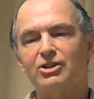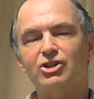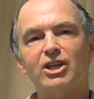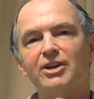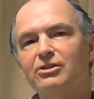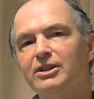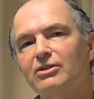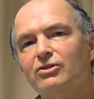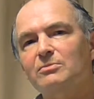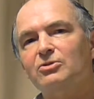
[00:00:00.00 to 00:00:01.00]

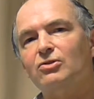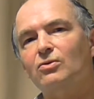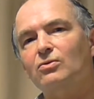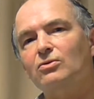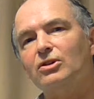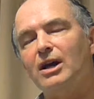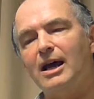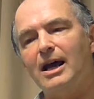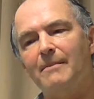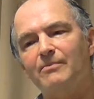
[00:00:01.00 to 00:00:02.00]
scheduling group talk,
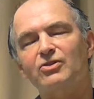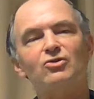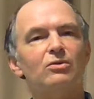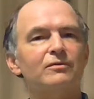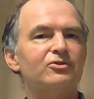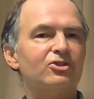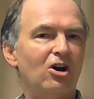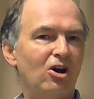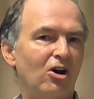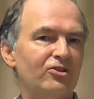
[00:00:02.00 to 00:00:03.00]
the sort of
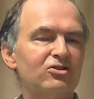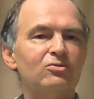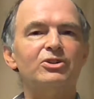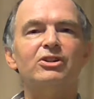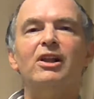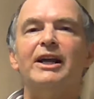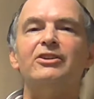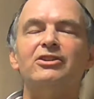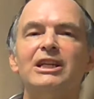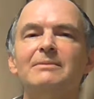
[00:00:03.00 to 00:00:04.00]
tasks which are
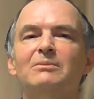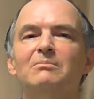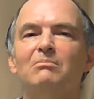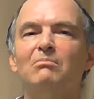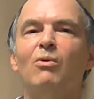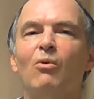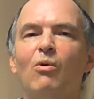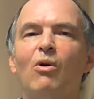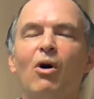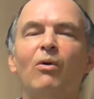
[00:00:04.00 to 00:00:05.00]
likely to keep them
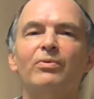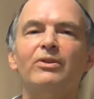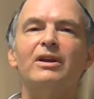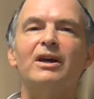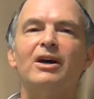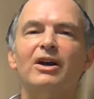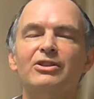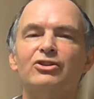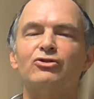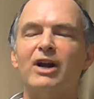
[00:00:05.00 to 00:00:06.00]
more on
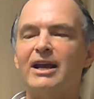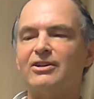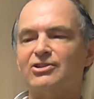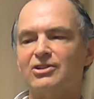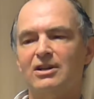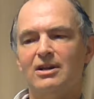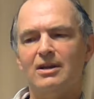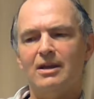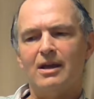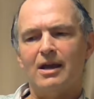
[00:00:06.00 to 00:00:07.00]
in the tracks.
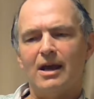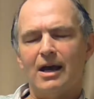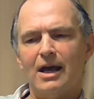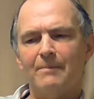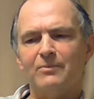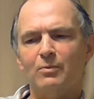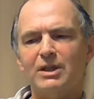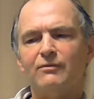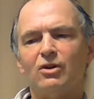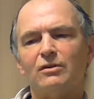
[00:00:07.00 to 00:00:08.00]

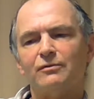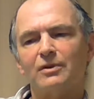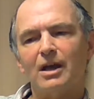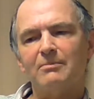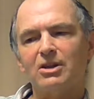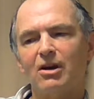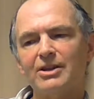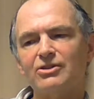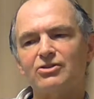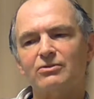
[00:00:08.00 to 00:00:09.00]
We give a lot of
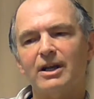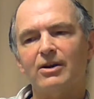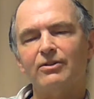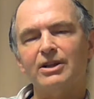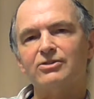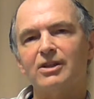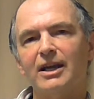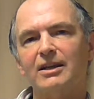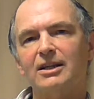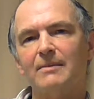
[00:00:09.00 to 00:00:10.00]
guidance around things
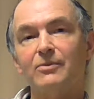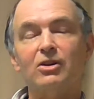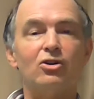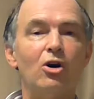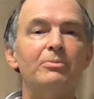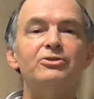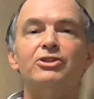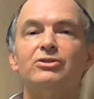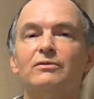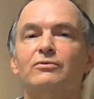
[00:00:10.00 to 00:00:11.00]
like the
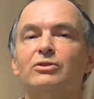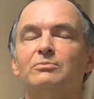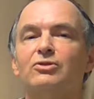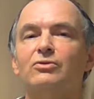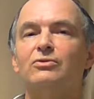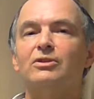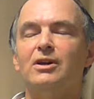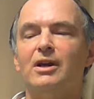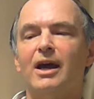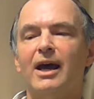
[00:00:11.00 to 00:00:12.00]
composition of group talk
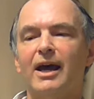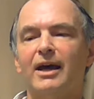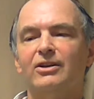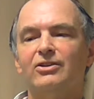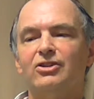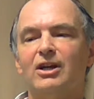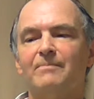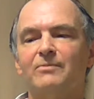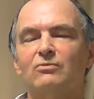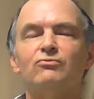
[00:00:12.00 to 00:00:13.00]
and
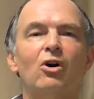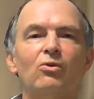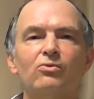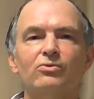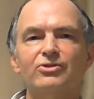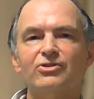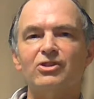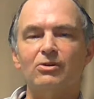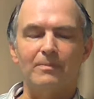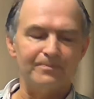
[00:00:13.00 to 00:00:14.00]
roles and
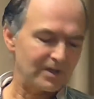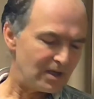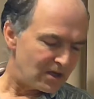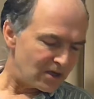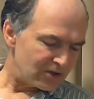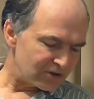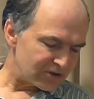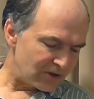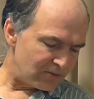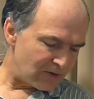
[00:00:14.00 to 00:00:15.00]
so on.
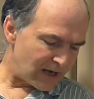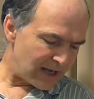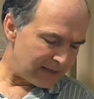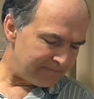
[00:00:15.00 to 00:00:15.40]
So